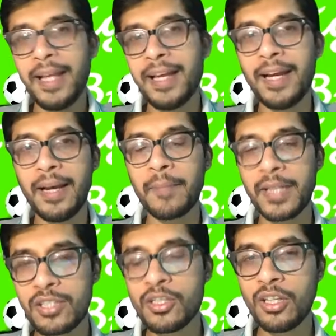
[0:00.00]
But
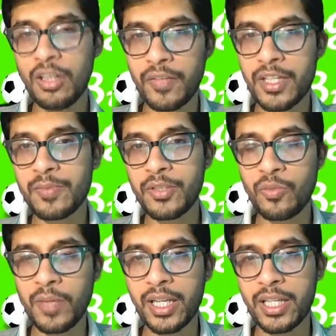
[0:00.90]
it's not an off day. It's been too
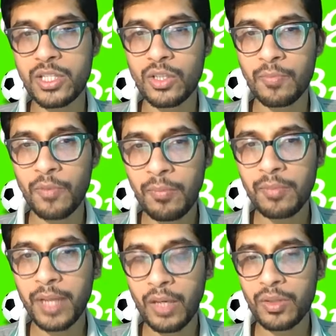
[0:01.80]
many. And so the
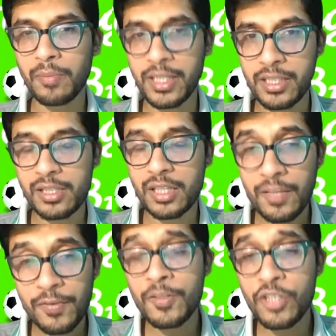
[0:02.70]
problem now with the Manchester City,
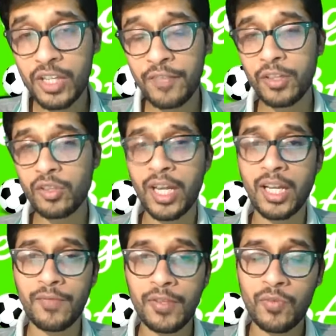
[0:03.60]
if it was Sheffield
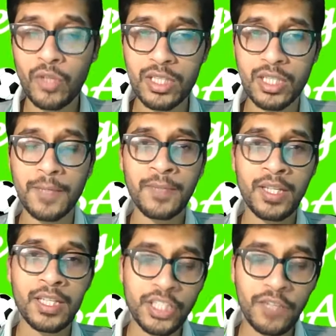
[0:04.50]
United, if it was
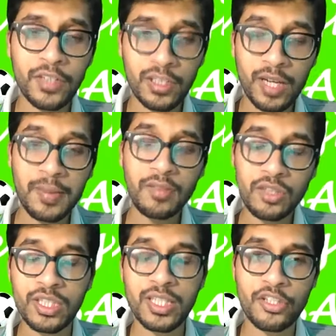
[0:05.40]
Sheffield, the game after
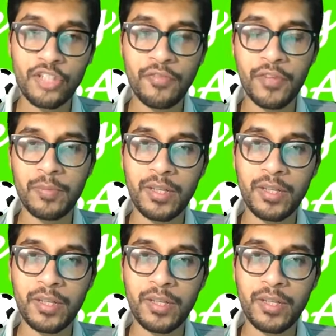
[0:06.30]
City is Sheffield.